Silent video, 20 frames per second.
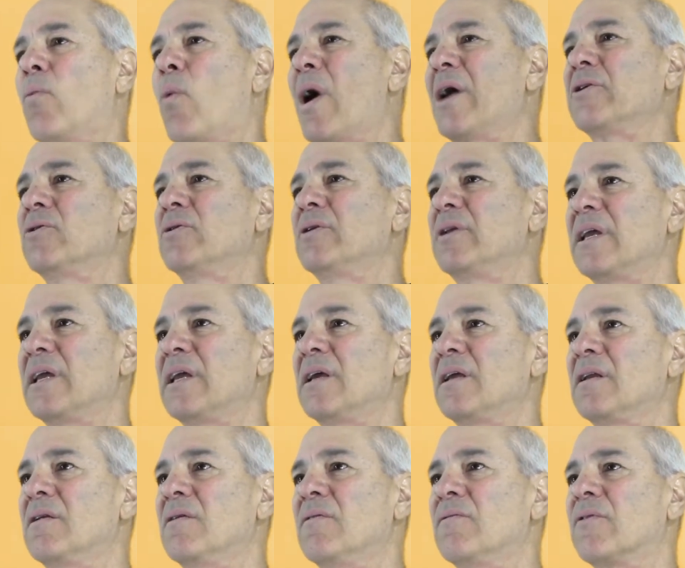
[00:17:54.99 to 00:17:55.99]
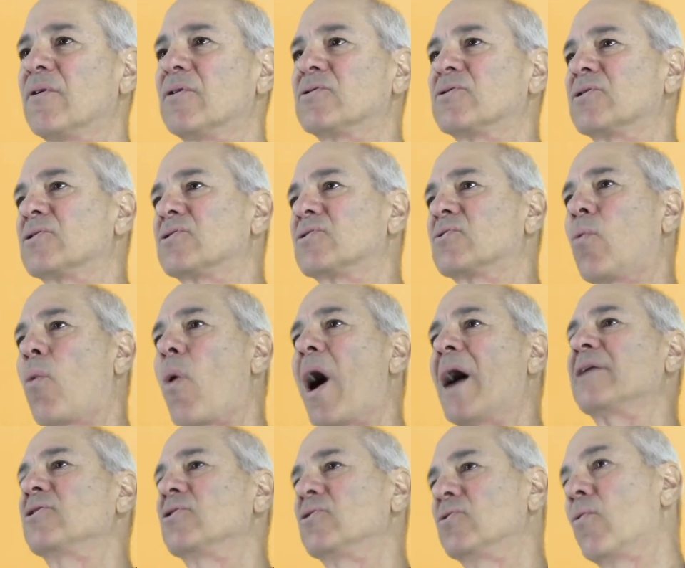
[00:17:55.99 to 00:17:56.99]
what you need versus
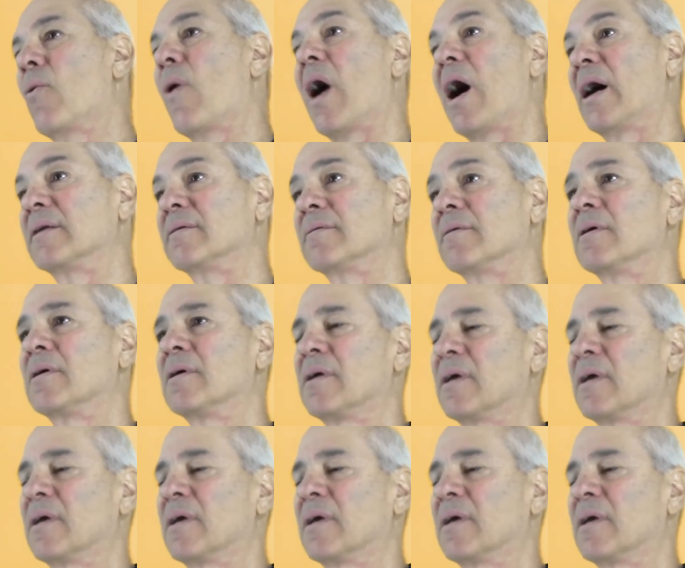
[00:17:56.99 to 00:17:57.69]
what you want.